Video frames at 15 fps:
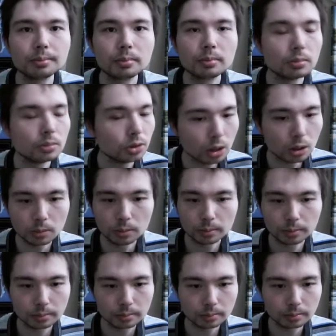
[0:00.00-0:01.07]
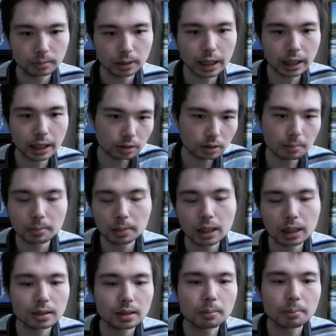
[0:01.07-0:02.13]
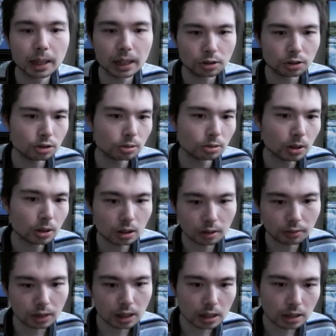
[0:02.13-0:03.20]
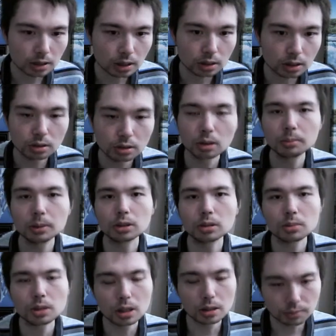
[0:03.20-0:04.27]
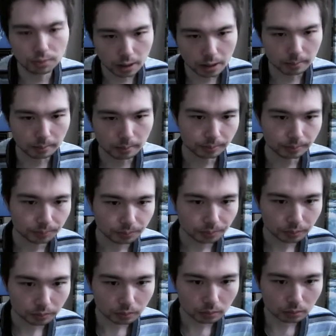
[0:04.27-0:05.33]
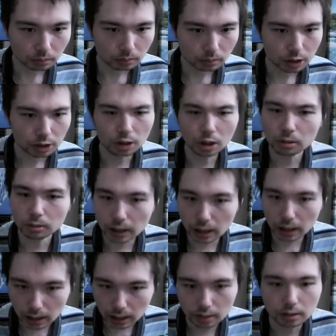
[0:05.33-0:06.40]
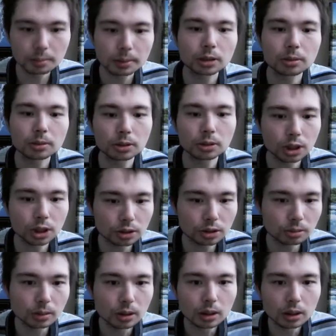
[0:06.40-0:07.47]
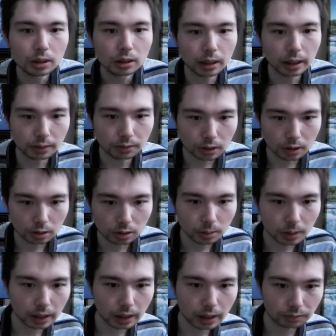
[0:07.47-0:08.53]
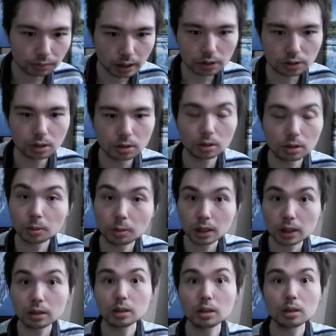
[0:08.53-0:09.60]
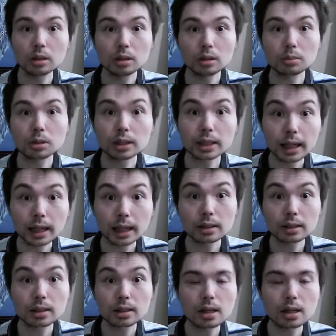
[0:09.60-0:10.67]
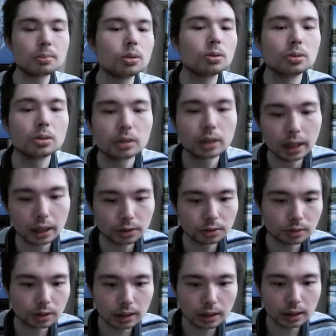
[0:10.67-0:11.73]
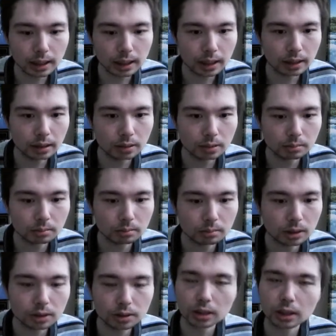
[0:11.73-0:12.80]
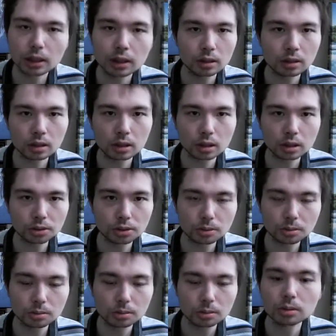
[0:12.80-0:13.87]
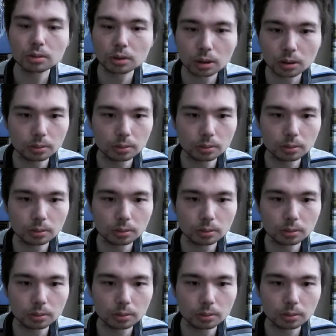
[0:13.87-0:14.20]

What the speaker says: No, he actually picks a better spot. After e6, you go bishop d3. You don't need the bishop on g2. Knight f6, queen f3. So, the queen protects the pawn on h3, and is the king going to castle? No.